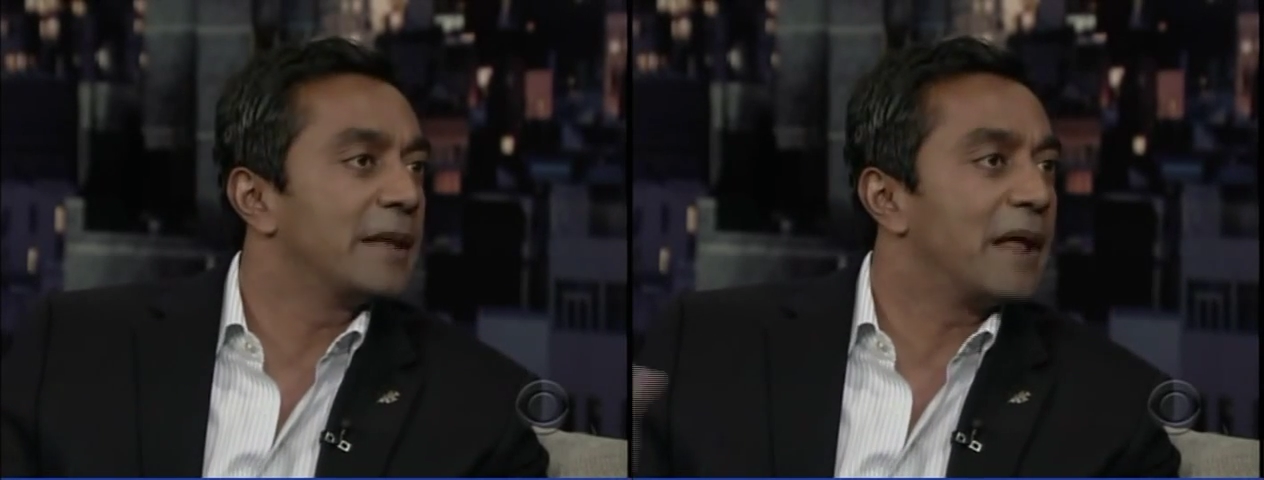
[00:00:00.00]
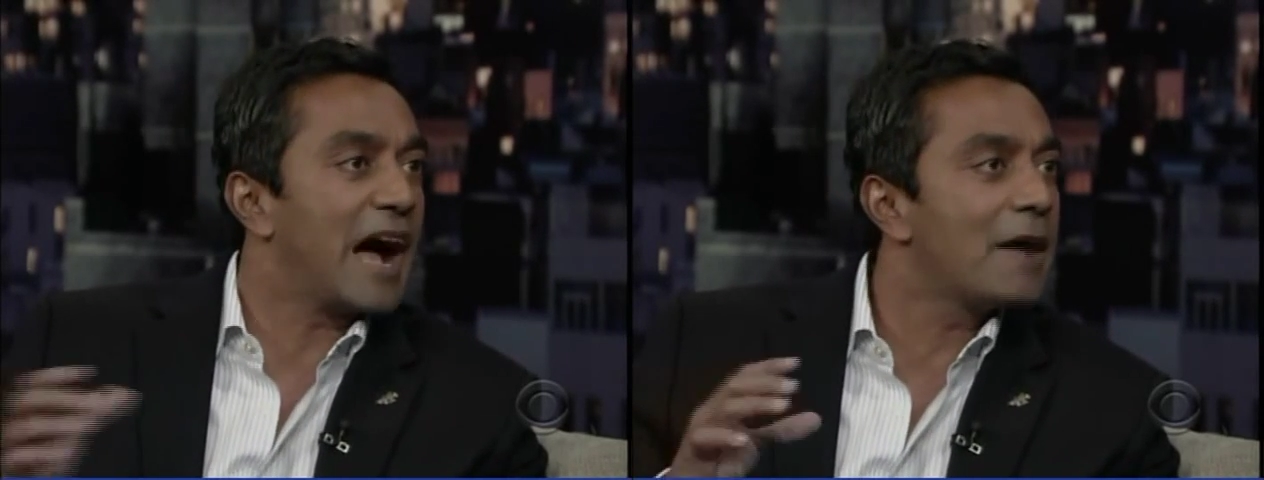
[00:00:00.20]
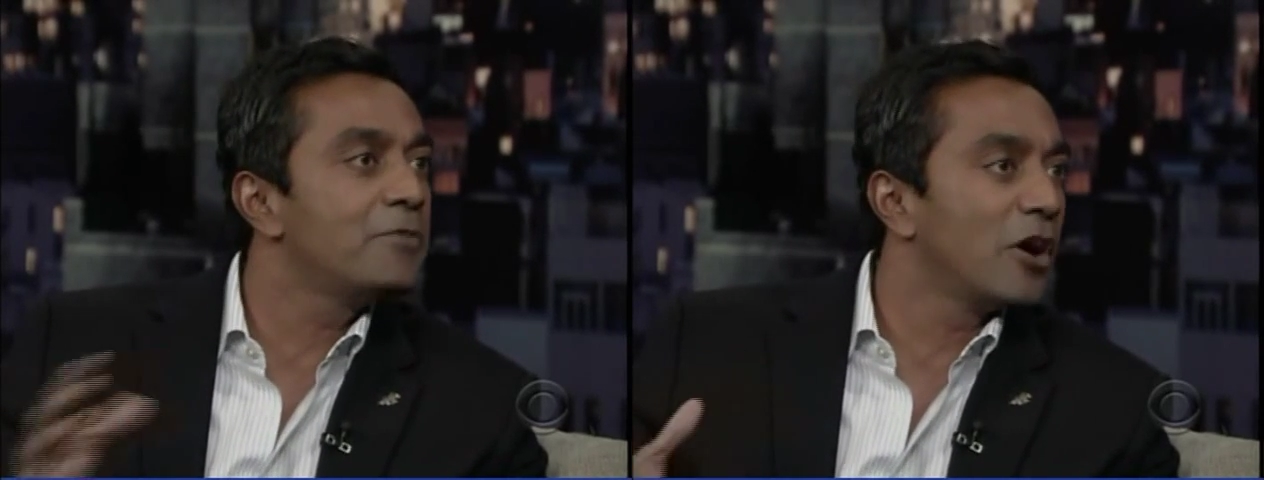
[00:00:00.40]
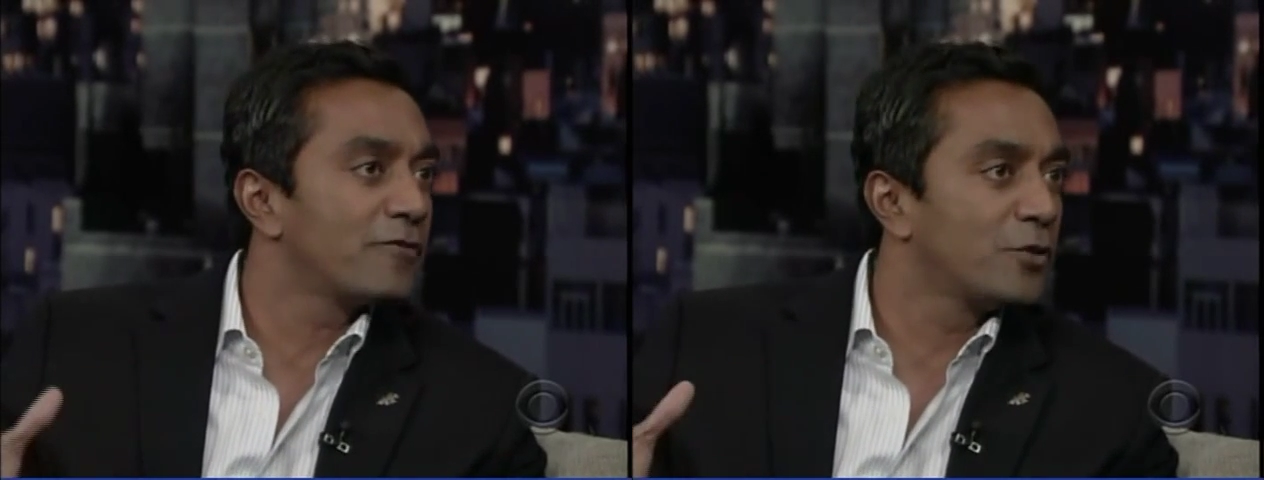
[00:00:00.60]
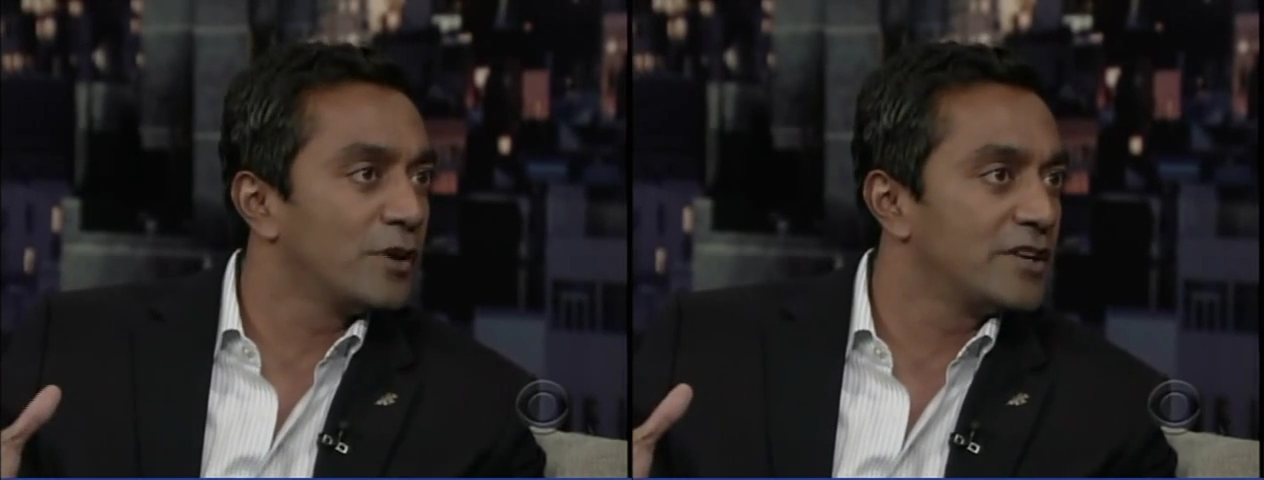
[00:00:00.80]
I mean, I am
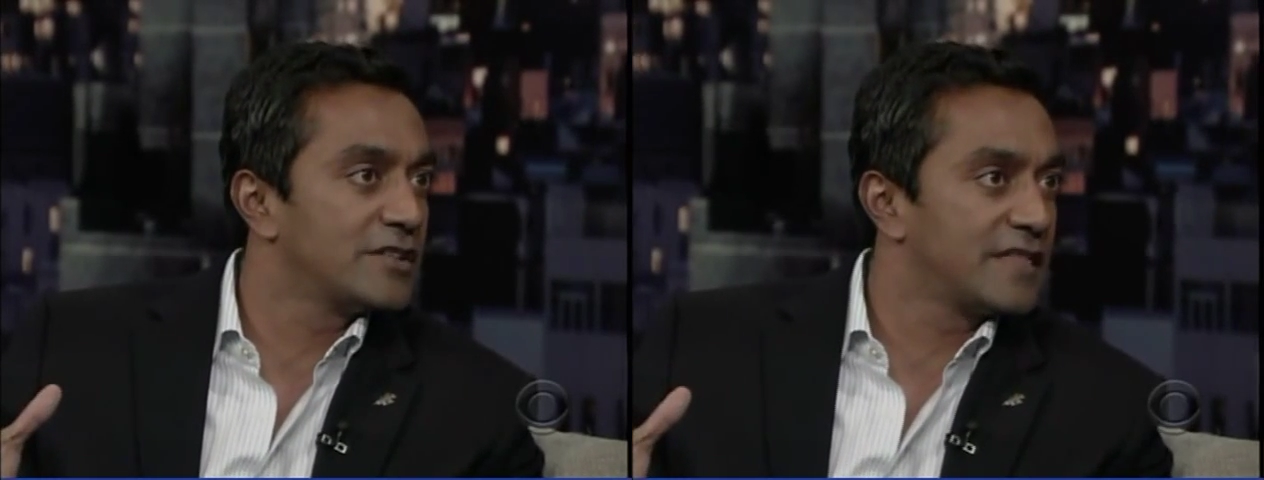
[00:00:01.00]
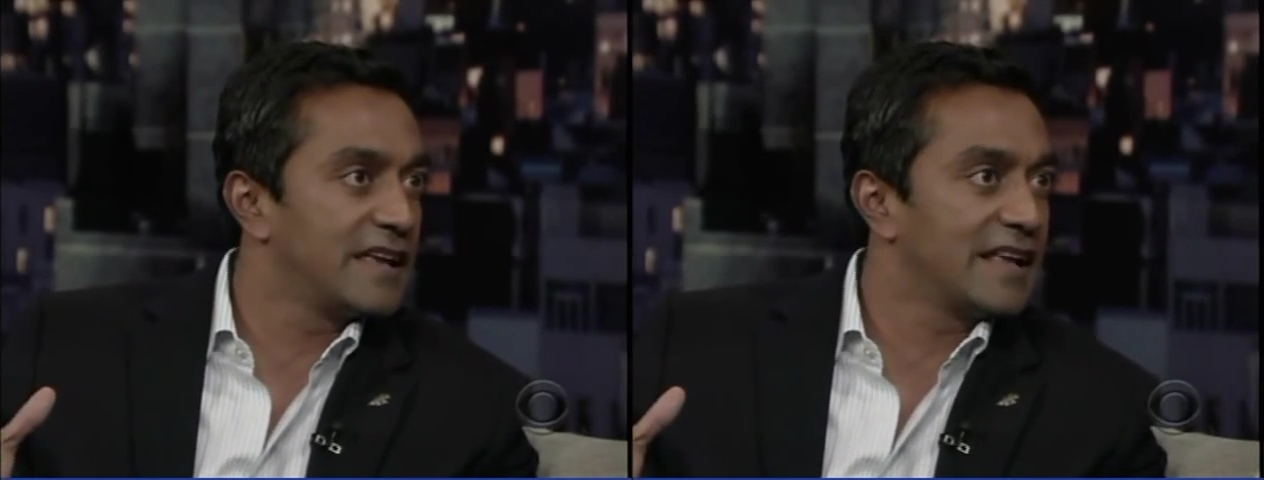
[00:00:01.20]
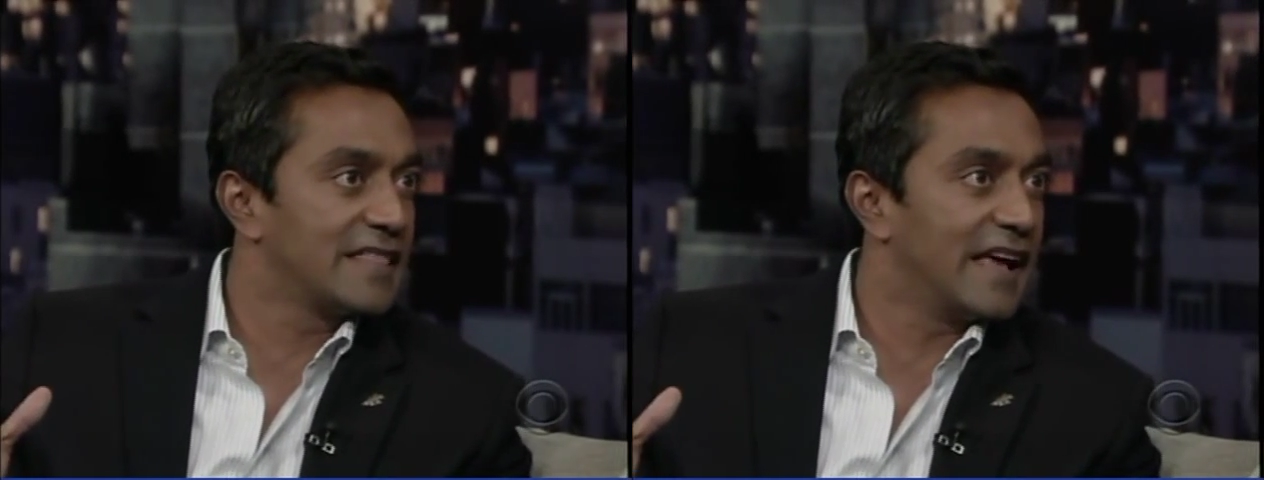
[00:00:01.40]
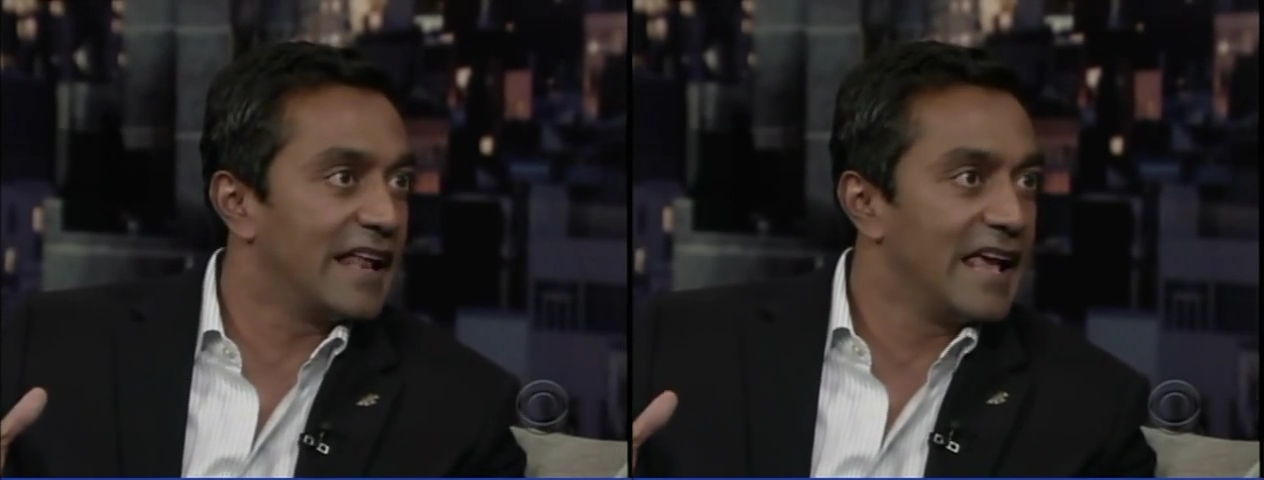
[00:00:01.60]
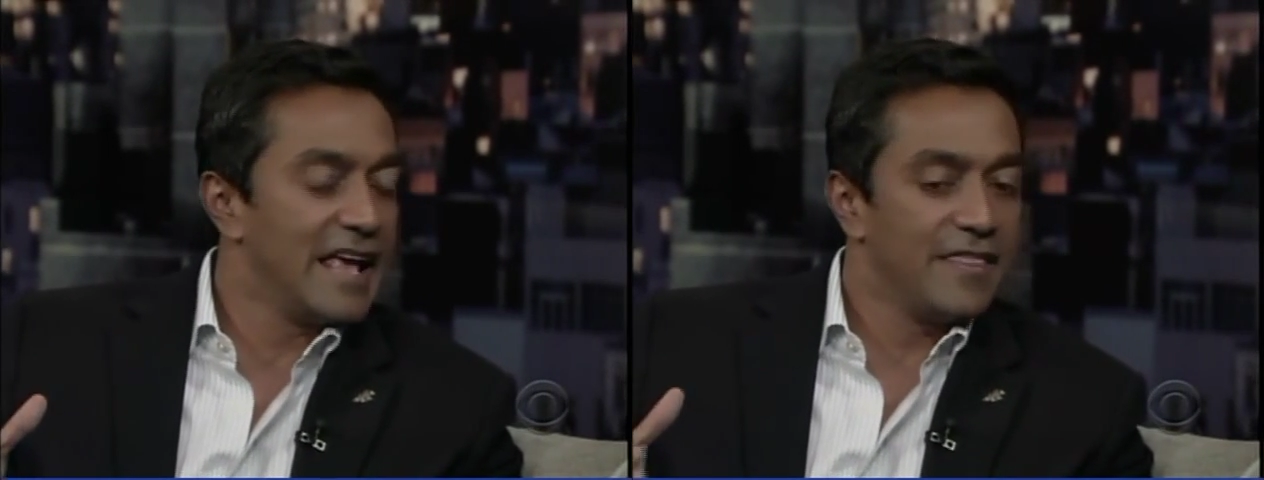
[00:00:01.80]
not for one to think that
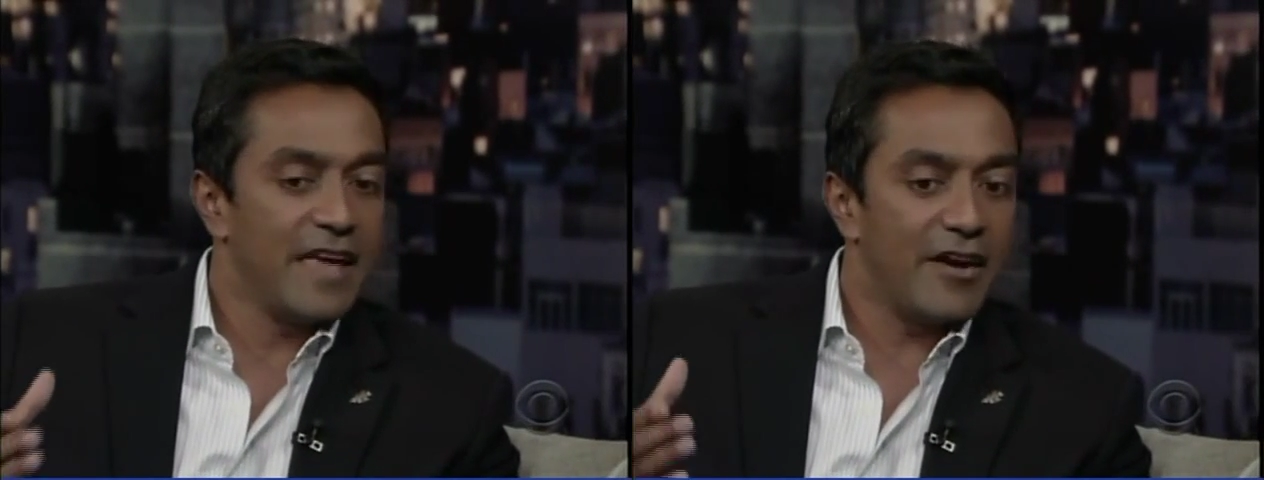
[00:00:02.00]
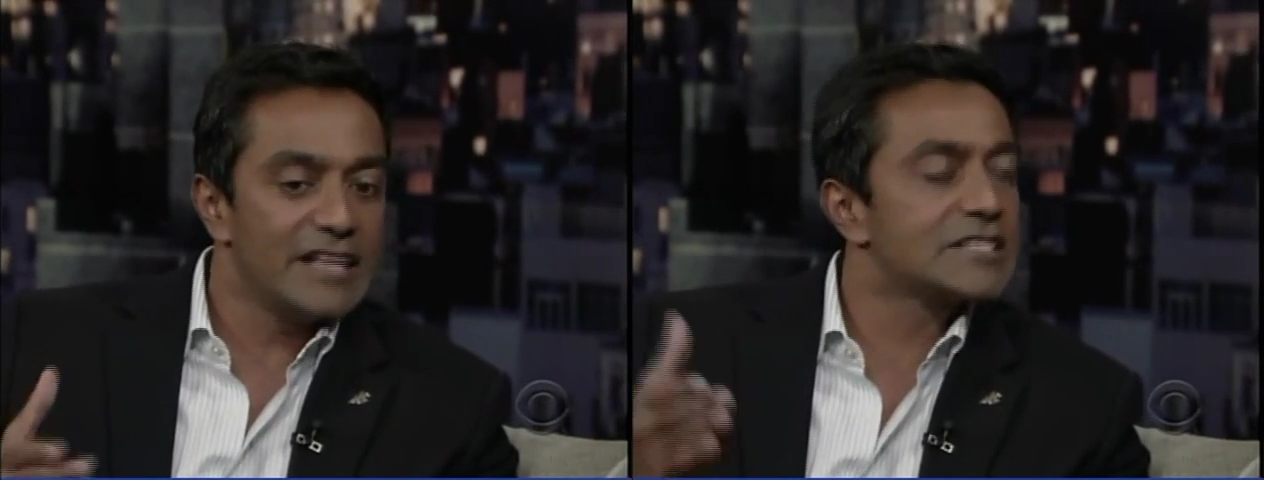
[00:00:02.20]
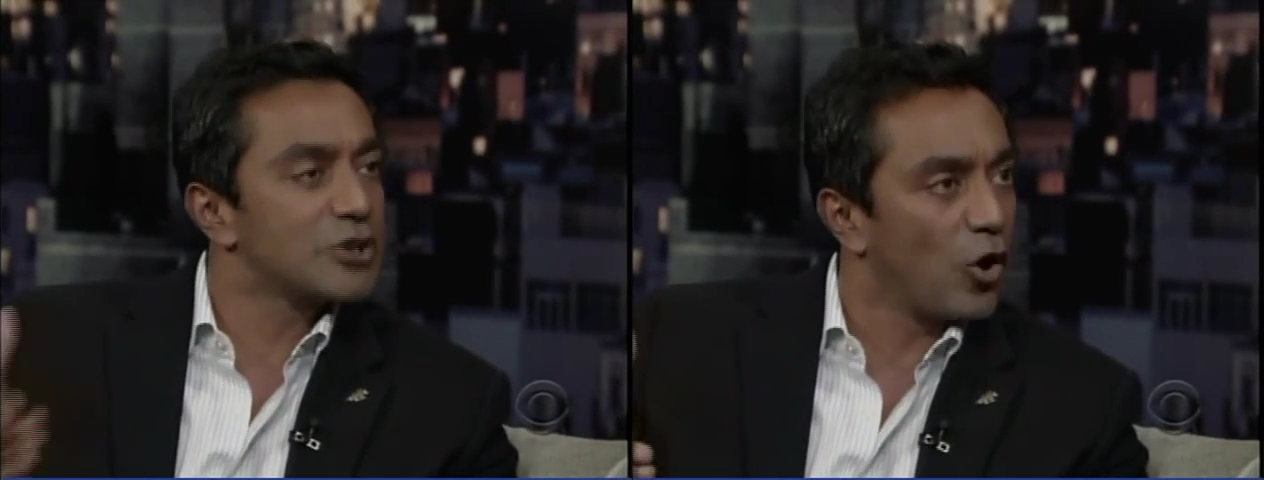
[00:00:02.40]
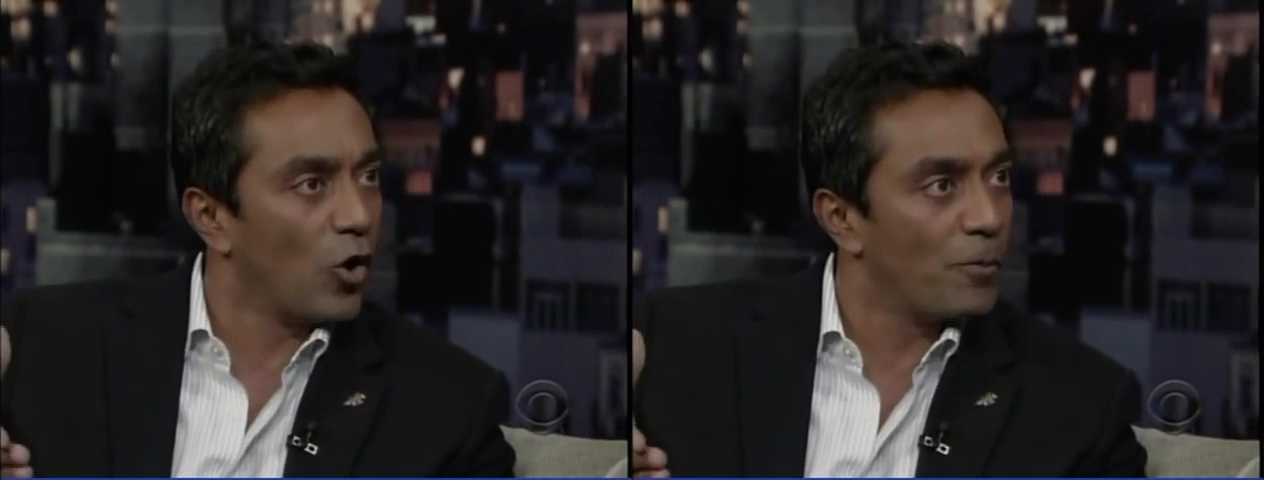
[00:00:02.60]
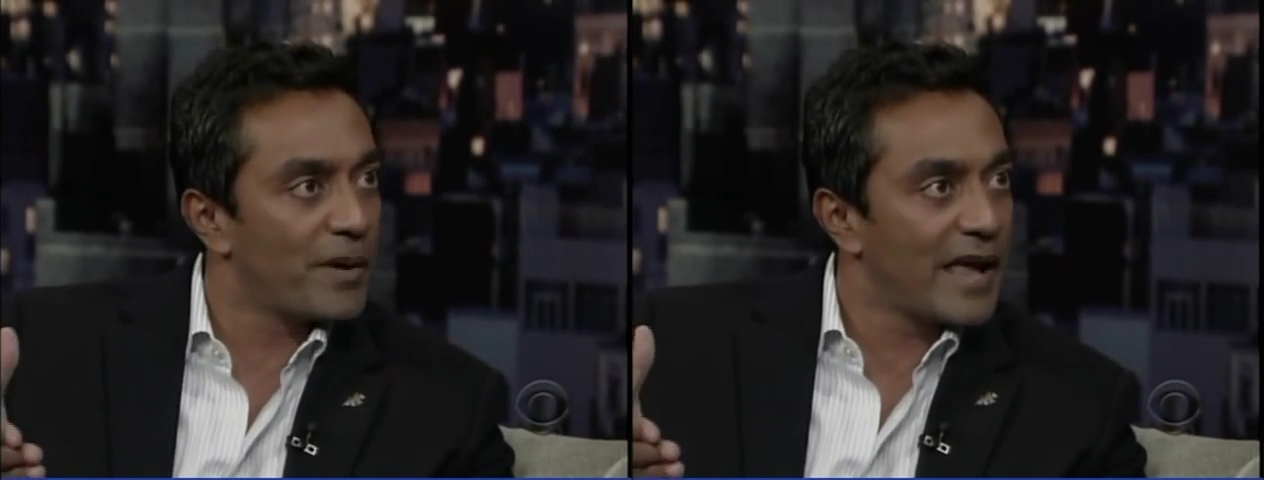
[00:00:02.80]
there isn't
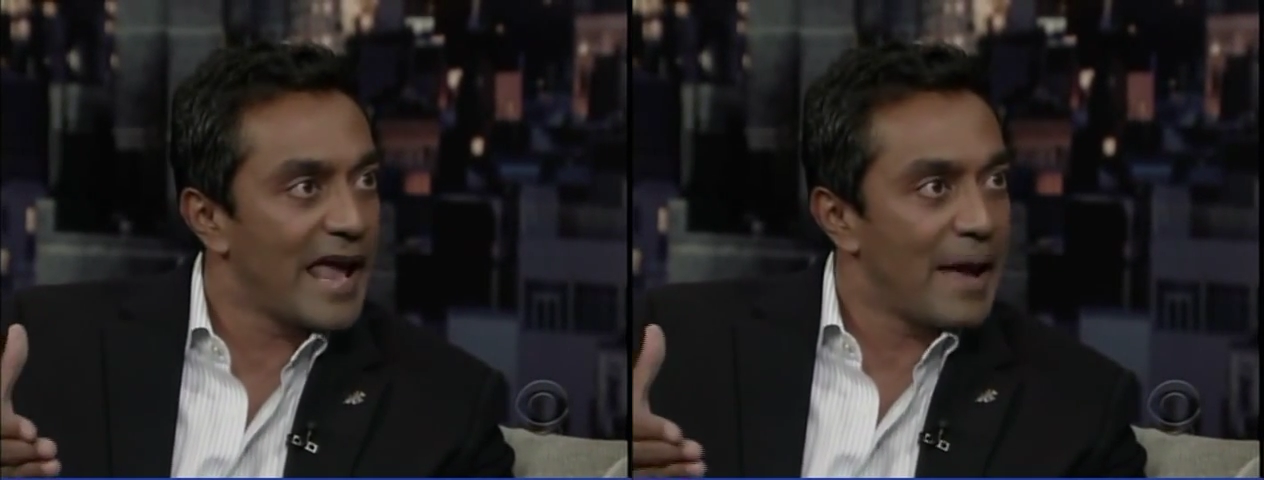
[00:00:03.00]
hope.